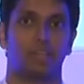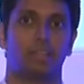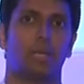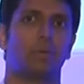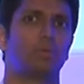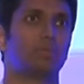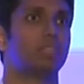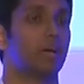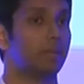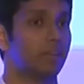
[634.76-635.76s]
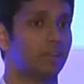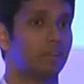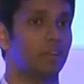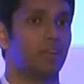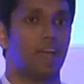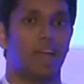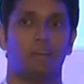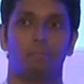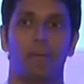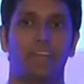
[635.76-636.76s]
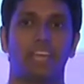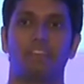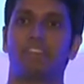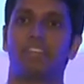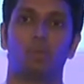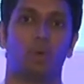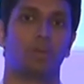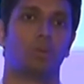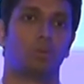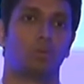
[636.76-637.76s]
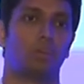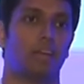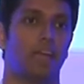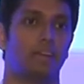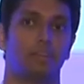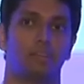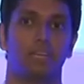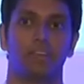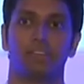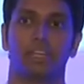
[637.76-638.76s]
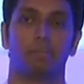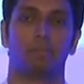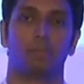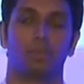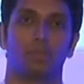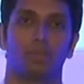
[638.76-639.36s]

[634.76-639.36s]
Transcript: there were users coming in and buying everything in one go and leaving the game.